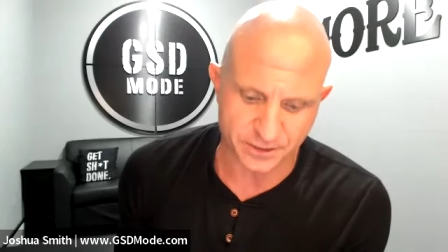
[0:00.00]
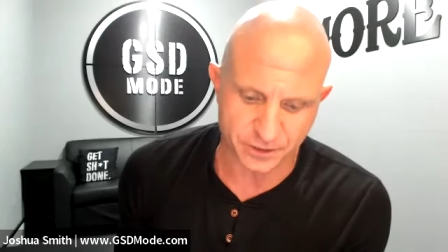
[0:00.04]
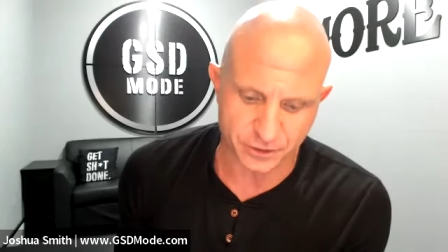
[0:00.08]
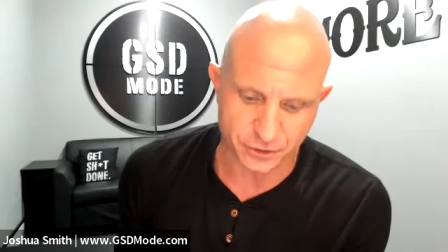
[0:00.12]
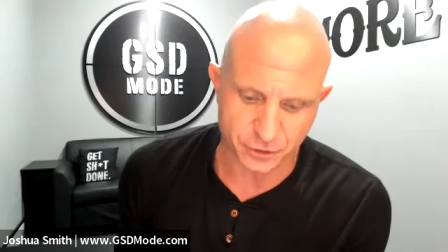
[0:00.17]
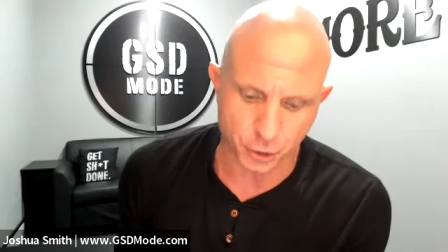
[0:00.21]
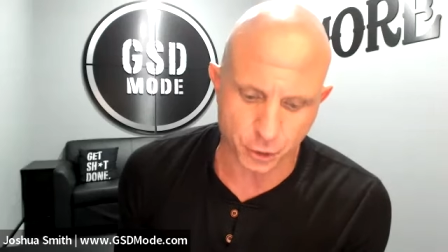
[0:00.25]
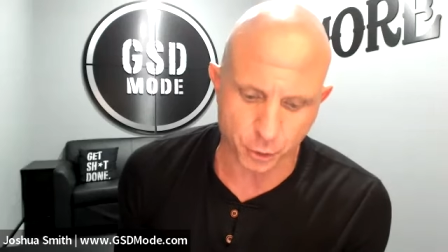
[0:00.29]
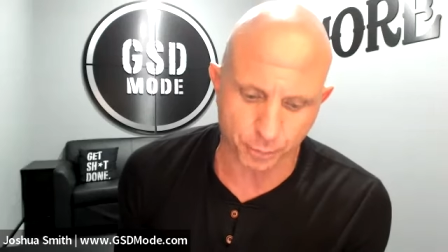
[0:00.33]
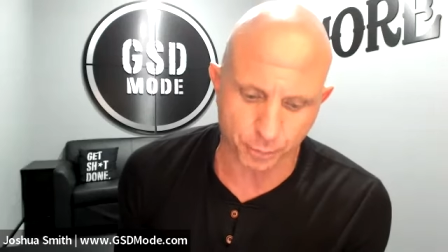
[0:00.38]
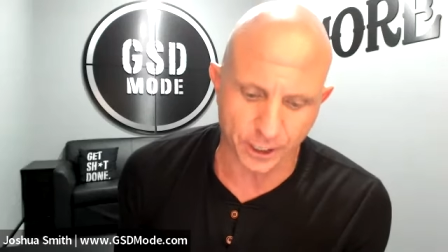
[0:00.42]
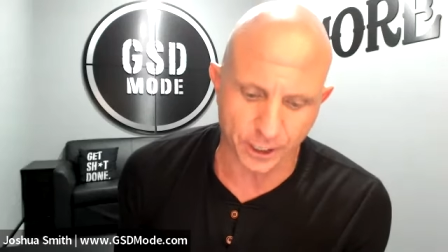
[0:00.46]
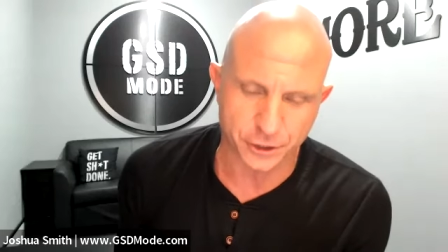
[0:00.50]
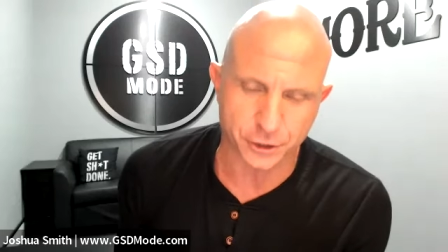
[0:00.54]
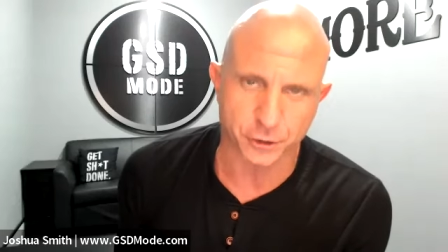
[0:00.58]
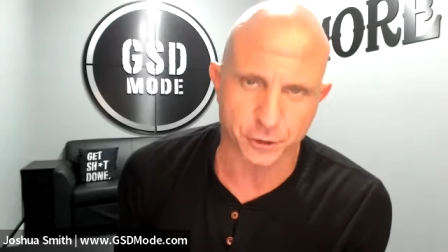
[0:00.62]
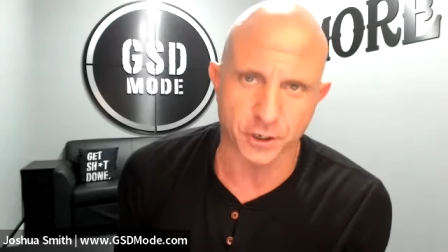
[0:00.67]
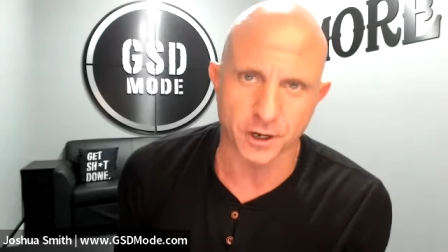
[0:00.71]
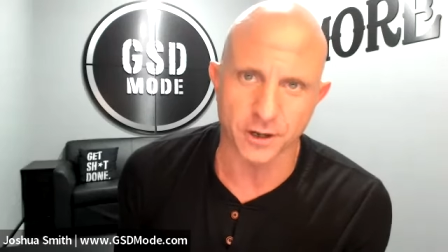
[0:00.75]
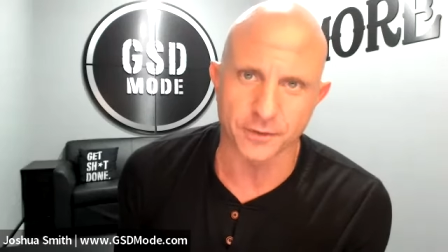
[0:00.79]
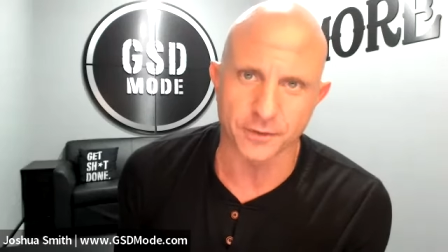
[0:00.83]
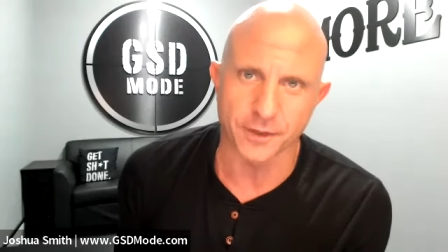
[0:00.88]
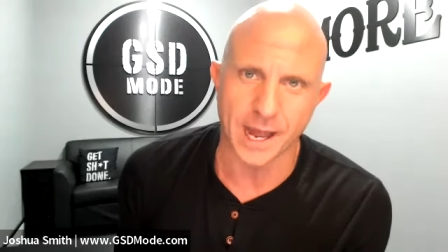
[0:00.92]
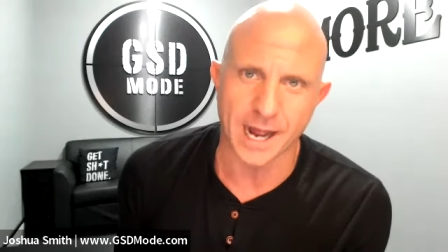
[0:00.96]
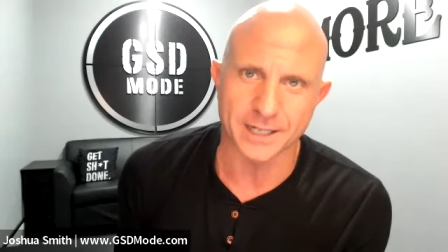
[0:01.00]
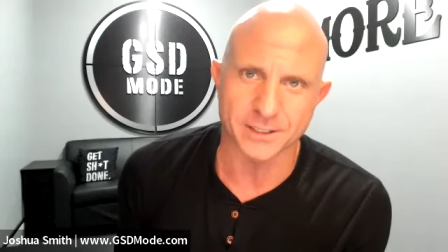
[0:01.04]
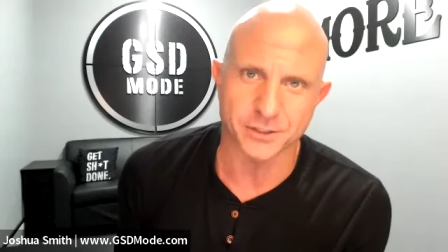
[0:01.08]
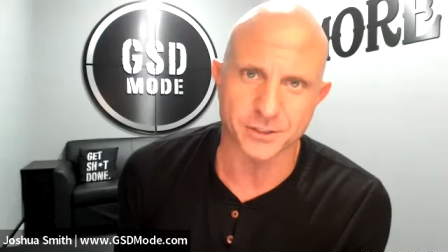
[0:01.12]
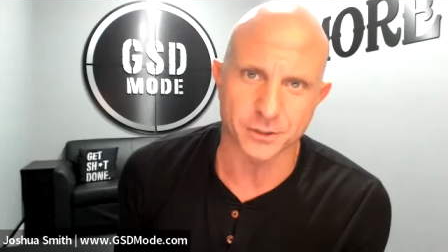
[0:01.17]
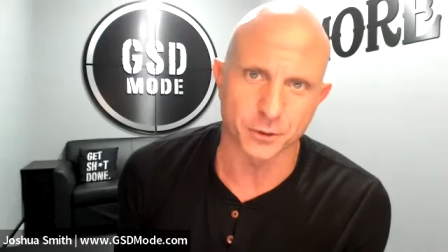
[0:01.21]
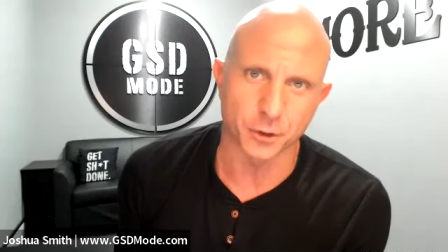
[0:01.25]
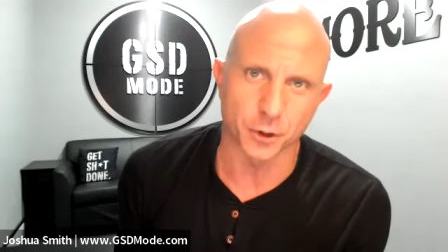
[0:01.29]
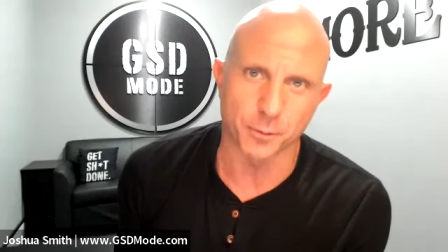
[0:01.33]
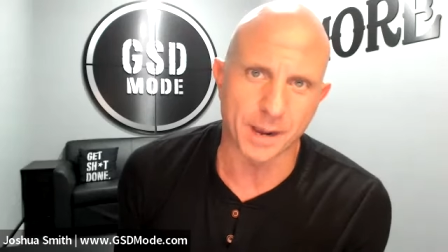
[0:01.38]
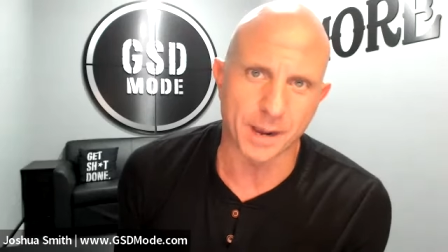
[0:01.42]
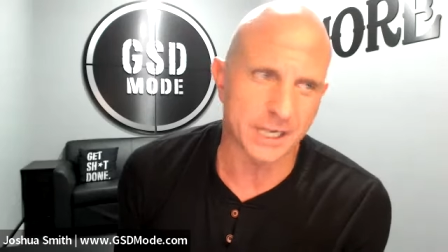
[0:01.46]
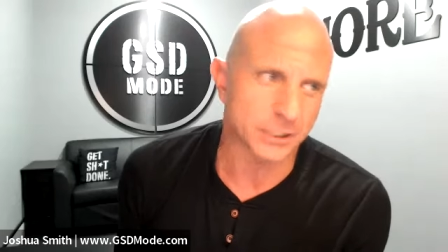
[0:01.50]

there's no pressure on that so you go to